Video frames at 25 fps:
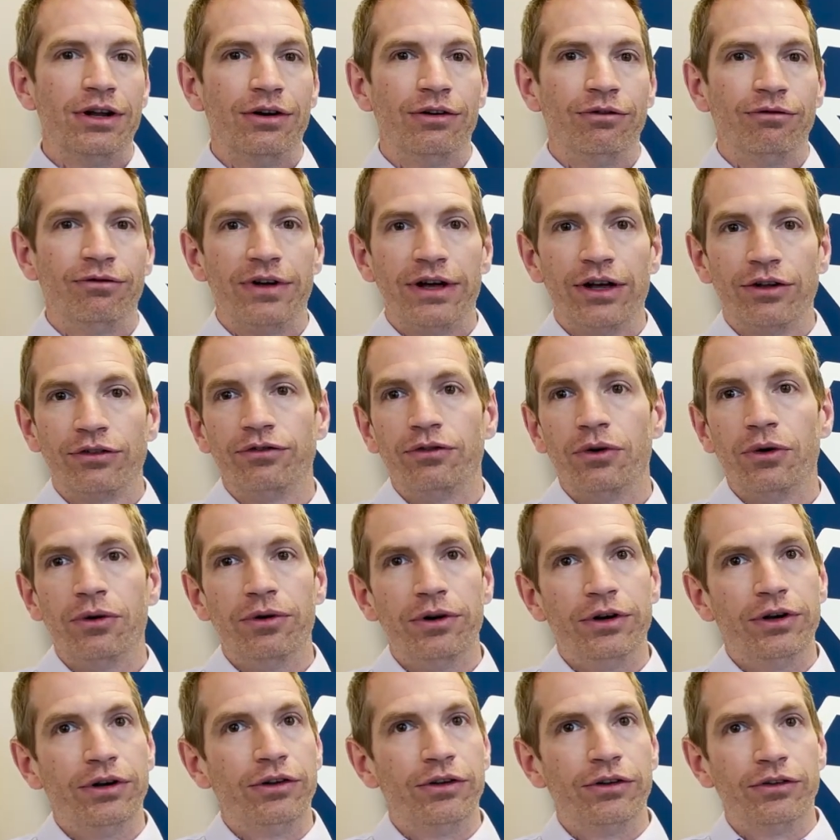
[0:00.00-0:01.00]
Fast
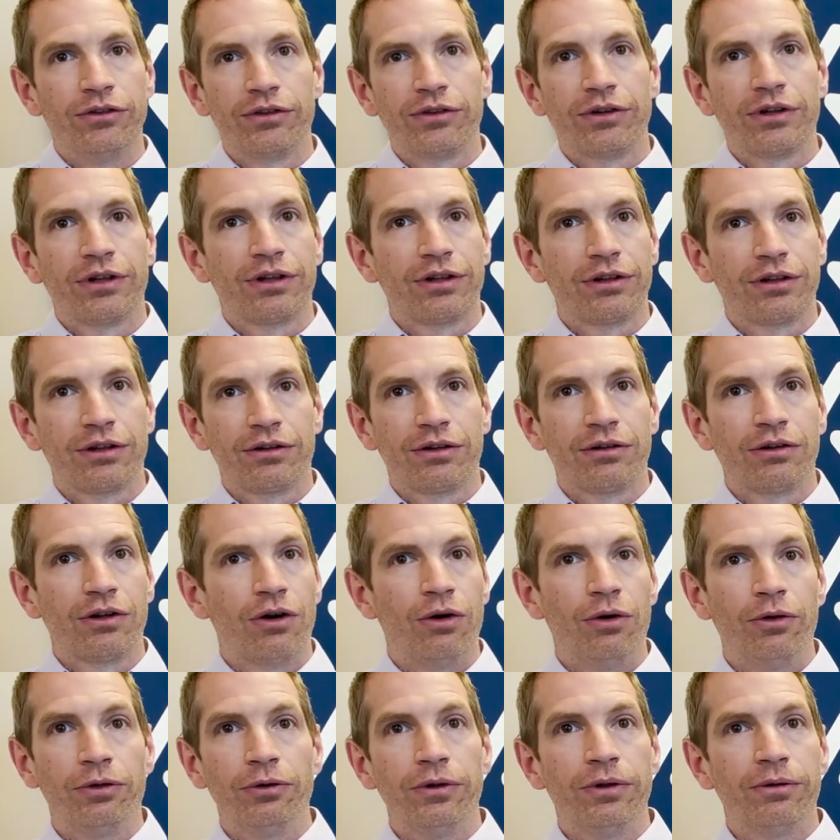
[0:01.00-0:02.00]
forward, just
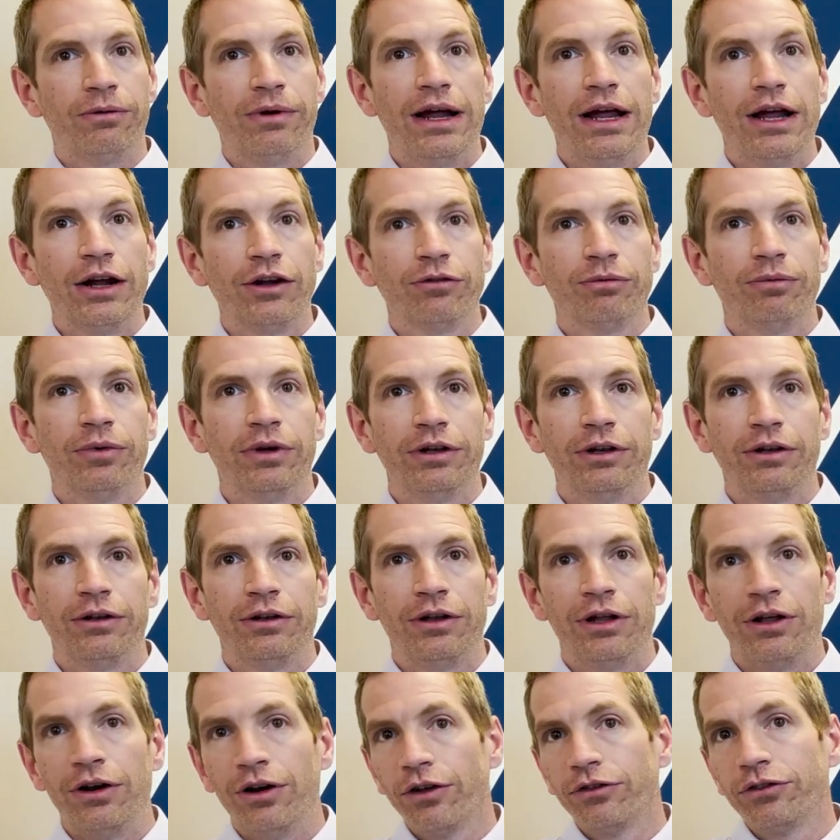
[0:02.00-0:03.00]
going through the ranks. But
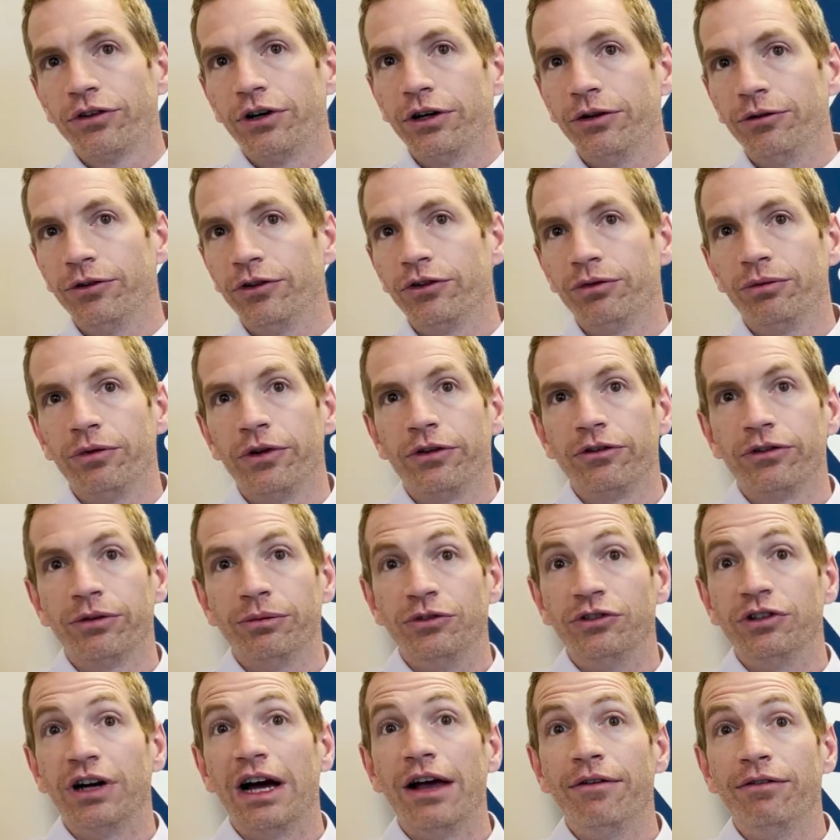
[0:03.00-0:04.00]
it all started just with some
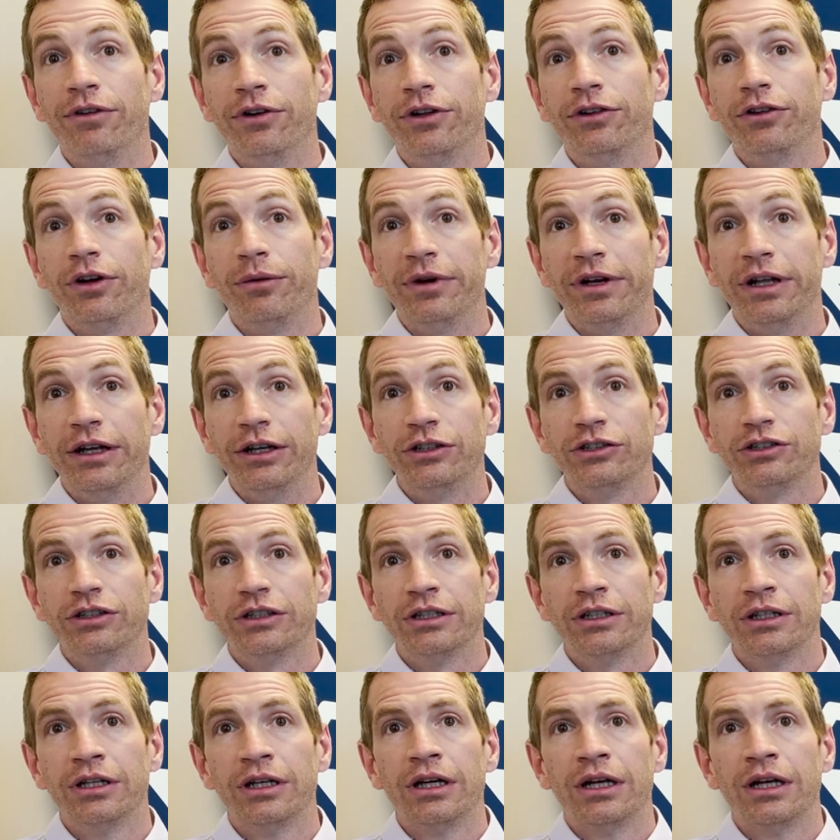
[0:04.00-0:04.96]
drive and determination.